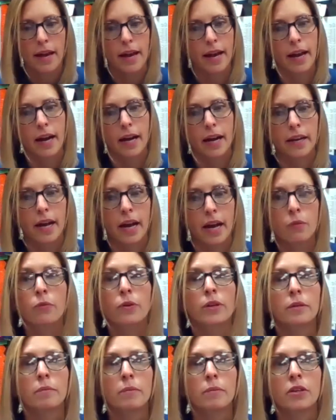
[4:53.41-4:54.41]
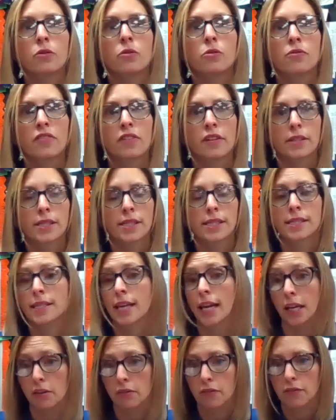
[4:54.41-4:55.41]
And I really mean who feels
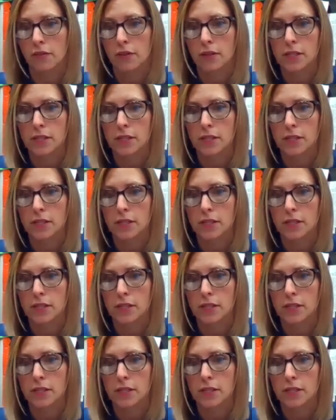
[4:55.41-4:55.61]
safe.